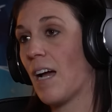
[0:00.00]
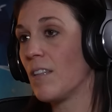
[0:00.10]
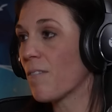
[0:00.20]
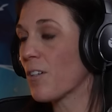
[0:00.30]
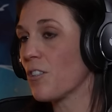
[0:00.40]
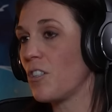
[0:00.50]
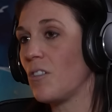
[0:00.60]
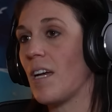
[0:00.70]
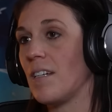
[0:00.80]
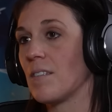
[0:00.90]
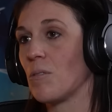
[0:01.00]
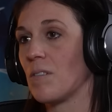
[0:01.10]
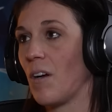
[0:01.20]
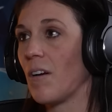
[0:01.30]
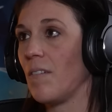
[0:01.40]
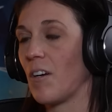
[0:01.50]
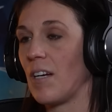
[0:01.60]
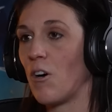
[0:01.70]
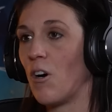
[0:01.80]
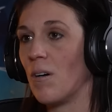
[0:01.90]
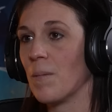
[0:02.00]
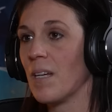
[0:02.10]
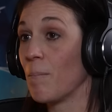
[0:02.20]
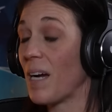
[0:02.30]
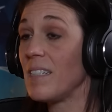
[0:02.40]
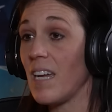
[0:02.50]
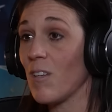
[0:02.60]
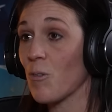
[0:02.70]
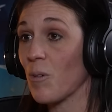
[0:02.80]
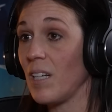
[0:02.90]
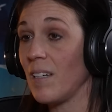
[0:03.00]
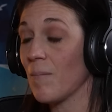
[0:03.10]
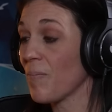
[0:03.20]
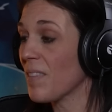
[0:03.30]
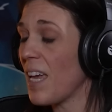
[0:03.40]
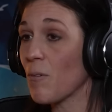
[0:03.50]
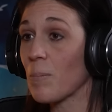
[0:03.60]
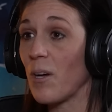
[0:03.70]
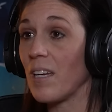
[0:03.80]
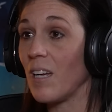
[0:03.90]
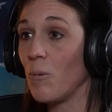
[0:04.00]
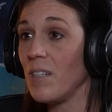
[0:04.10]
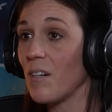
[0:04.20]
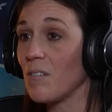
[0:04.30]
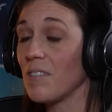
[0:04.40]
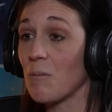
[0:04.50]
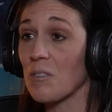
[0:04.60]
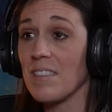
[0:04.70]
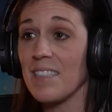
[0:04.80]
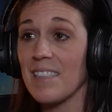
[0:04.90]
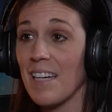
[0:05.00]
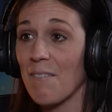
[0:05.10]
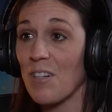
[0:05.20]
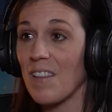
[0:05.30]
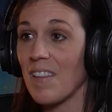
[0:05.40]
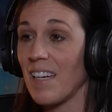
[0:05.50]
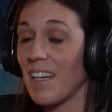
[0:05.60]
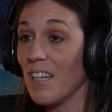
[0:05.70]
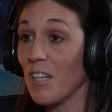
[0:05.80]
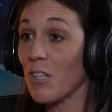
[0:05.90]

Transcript: And the first 2 days, it was very, very calm. By day three, they were breaking windows. They were stealing everything.